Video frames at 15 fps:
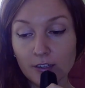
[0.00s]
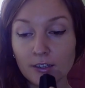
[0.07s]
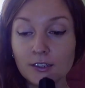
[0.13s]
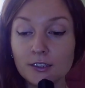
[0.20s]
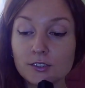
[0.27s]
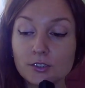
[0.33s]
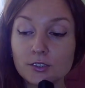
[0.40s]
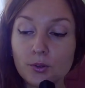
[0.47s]

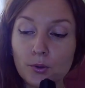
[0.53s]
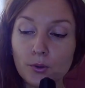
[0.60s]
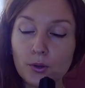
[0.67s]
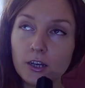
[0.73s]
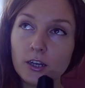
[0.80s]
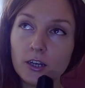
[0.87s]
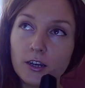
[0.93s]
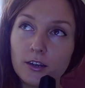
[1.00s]
So
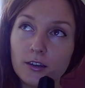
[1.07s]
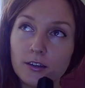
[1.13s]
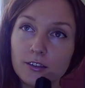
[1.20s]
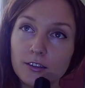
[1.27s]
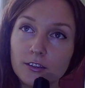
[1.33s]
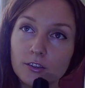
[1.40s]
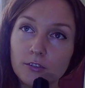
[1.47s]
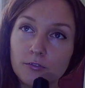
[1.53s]

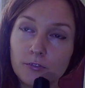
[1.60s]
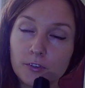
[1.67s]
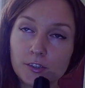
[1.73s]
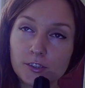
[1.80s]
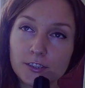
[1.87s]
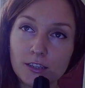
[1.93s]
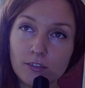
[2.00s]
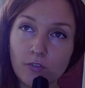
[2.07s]
the
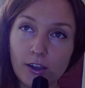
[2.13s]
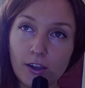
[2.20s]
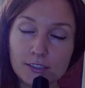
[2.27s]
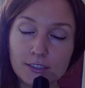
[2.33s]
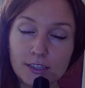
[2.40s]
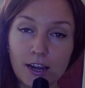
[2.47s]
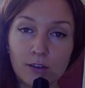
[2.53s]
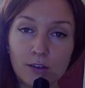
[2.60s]
first advice
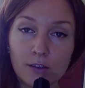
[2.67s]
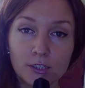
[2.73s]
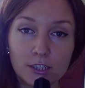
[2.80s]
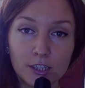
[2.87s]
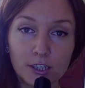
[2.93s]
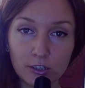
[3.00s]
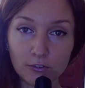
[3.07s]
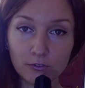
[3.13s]
that I would
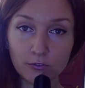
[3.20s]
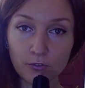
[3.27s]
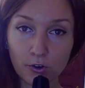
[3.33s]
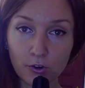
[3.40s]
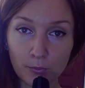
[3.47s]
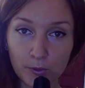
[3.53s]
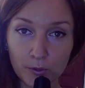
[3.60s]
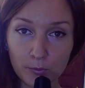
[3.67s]
give
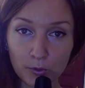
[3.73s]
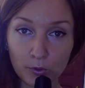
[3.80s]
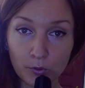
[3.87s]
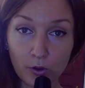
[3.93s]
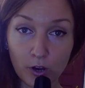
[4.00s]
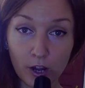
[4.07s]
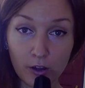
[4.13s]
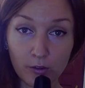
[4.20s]
for people
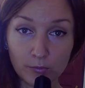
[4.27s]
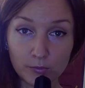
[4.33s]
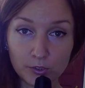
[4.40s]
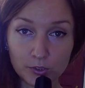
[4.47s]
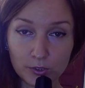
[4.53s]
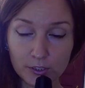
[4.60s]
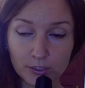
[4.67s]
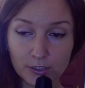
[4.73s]
who come
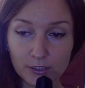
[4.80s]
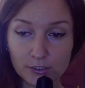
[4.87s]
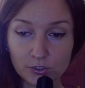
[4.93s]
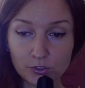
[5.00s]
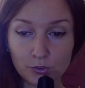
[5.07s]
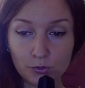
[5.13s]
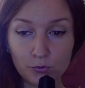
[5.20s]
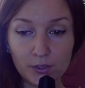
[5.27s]
to India is
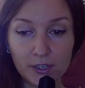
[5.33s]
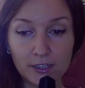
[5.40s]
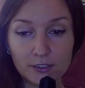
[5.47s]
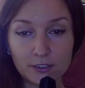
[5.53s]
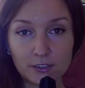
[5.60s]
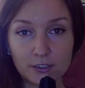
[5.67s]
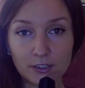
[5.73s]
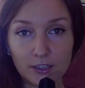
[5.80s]
to
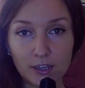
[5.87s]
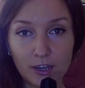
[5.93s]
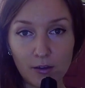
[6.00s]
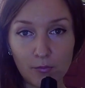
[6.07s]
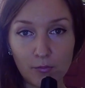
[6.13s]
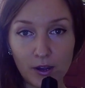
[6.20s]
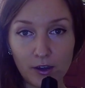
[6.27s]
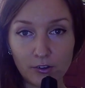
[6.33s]
read
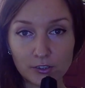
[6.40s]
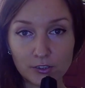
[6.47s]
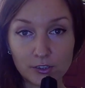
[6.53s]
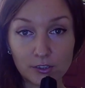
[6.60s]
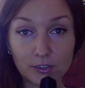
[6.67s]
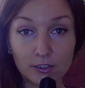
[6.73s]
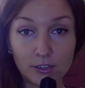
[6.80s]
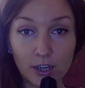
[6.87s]
about
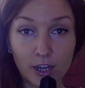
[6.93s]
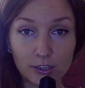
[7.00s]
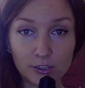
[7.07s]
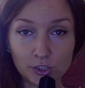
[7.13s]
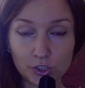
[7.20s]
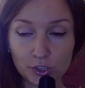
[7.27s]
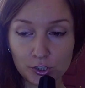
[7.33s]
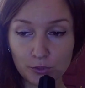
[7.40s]
the
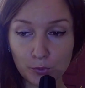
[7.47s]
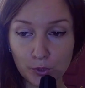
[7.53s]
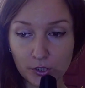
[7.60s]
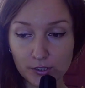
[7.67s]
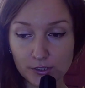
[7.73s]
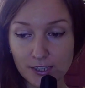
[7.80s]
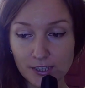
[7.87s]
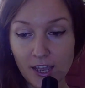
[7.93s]
culture,
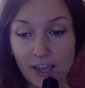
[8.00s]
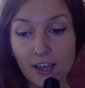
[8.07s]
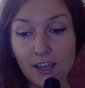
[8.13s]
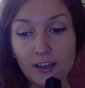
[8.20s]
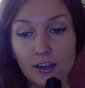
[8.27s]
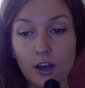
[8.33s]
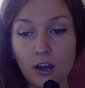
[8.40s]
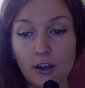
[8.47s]
because
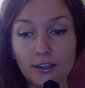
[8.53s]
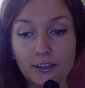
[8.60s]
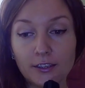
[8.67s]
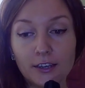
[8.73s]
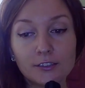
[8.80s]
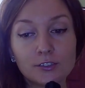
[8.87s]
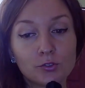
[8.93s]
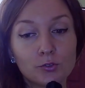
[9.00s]

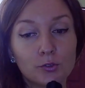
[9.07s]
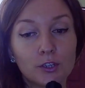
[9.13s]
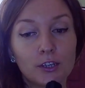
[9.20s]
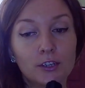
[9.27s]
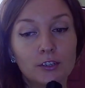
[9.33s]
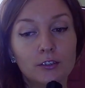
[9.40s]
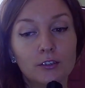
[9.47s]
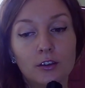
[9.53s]
yes, you can